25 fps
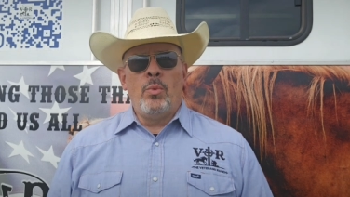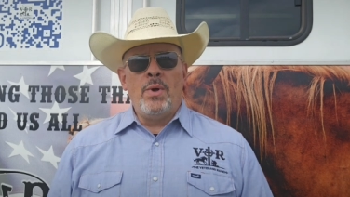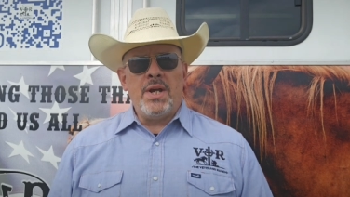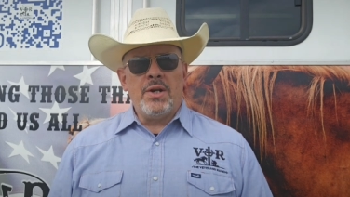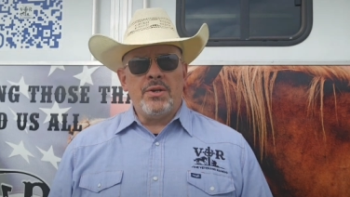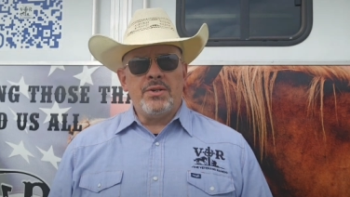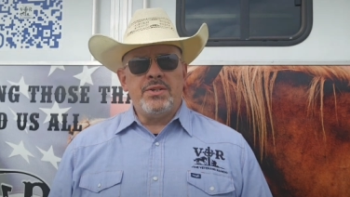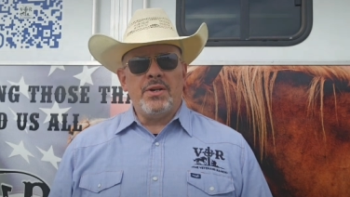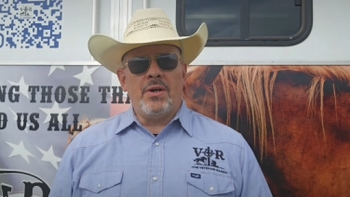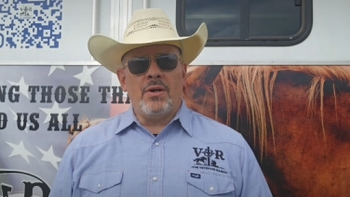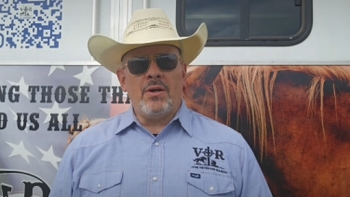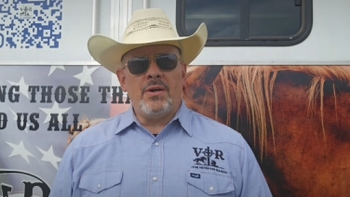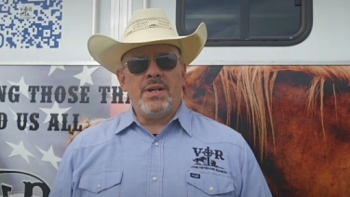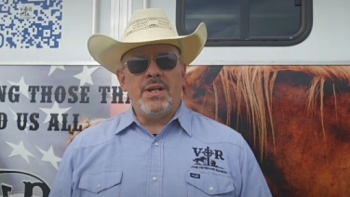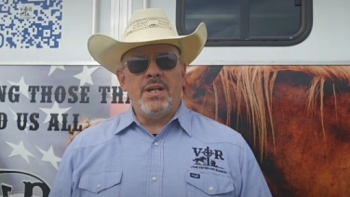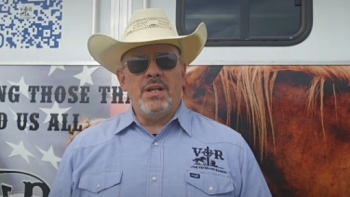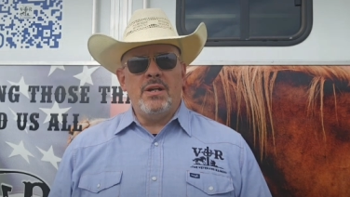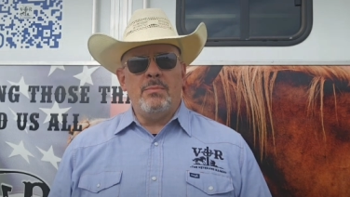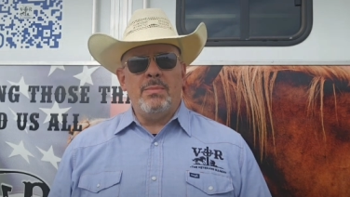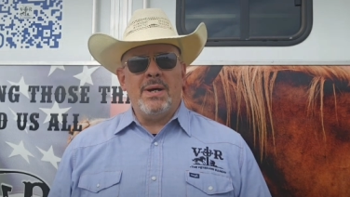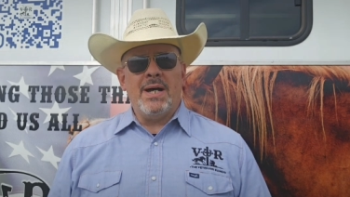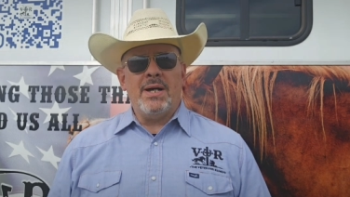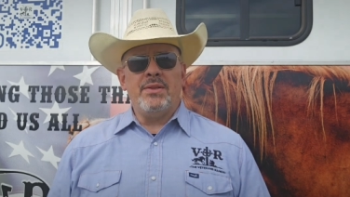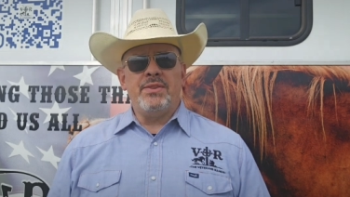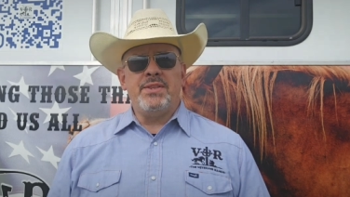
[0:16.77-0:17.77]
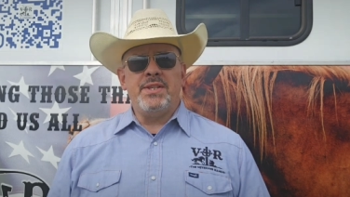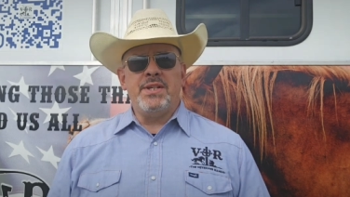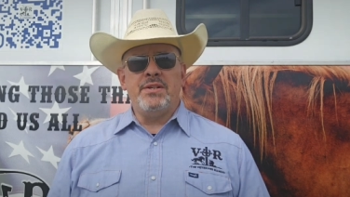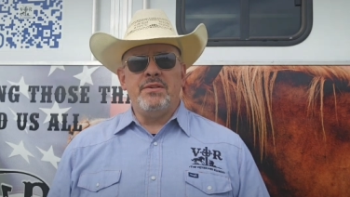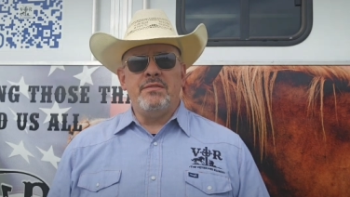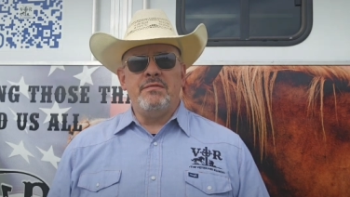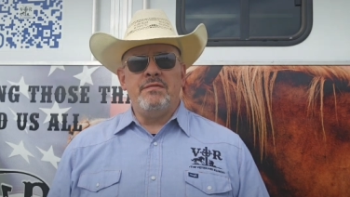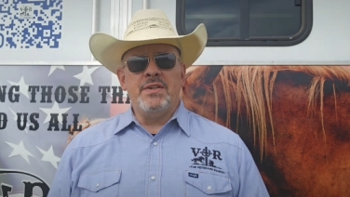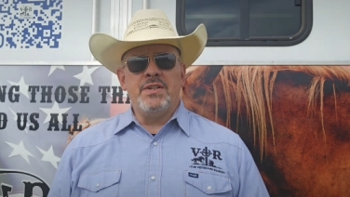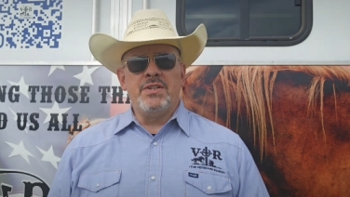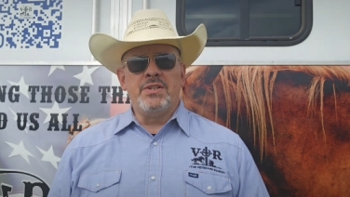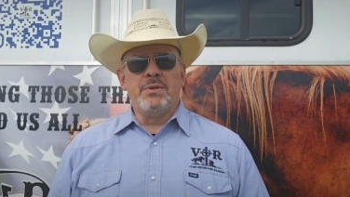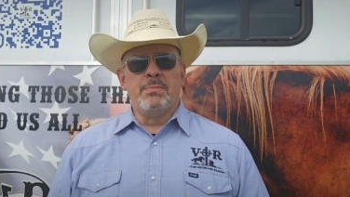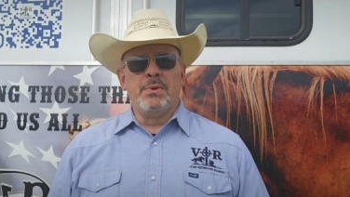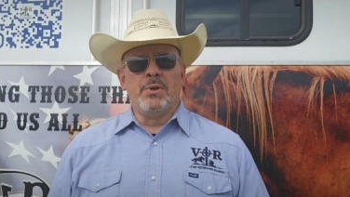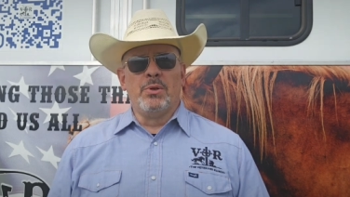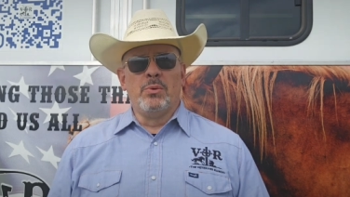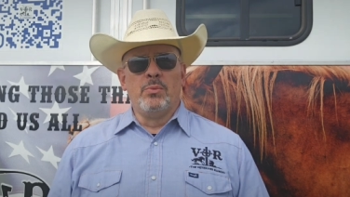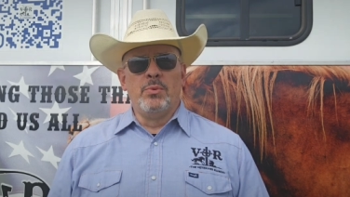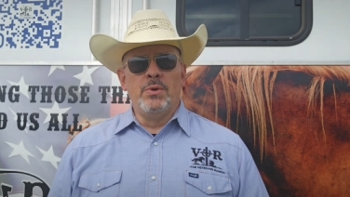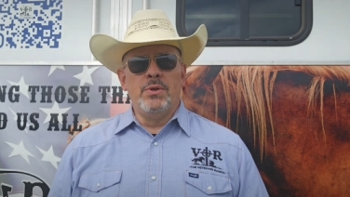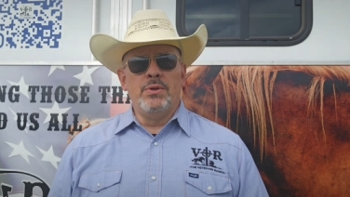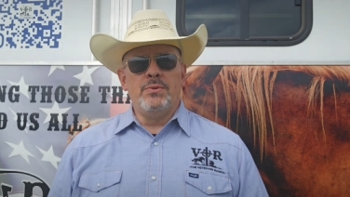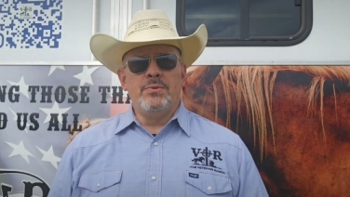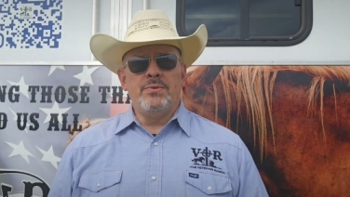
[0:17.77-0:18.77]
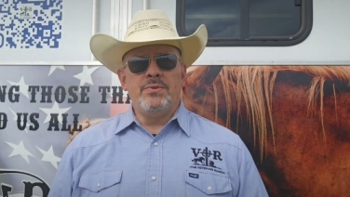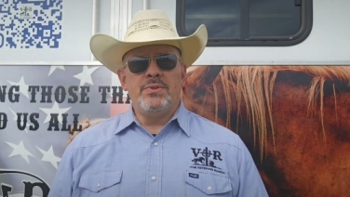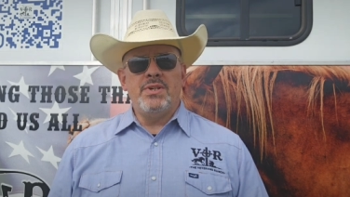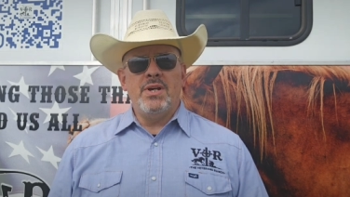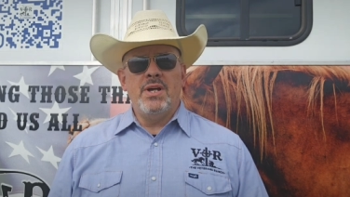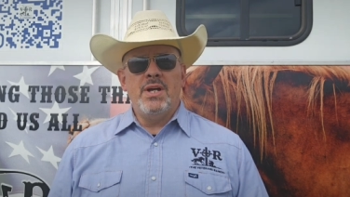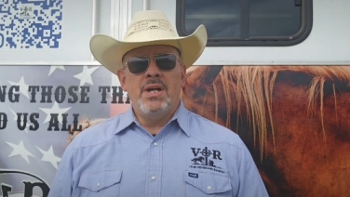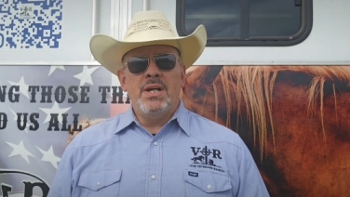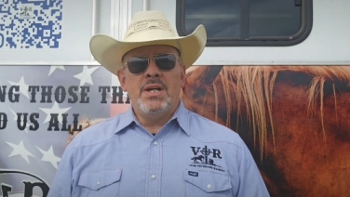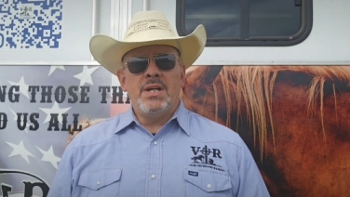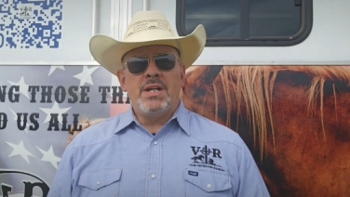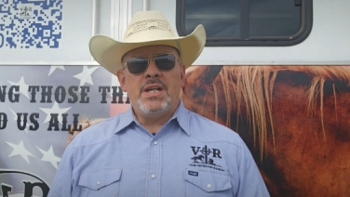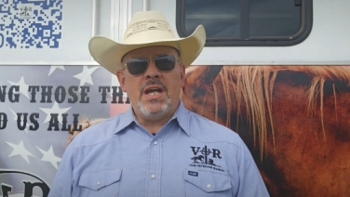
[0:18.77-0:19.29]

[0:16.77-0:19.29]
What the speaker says: We are talking about the invisible wounds